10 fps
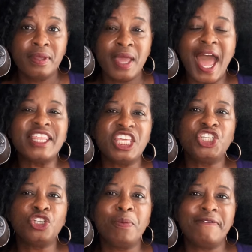I think
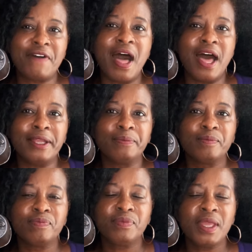she'll be fine.
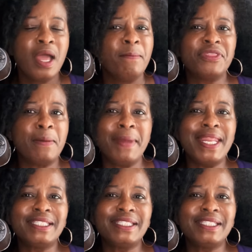But the minute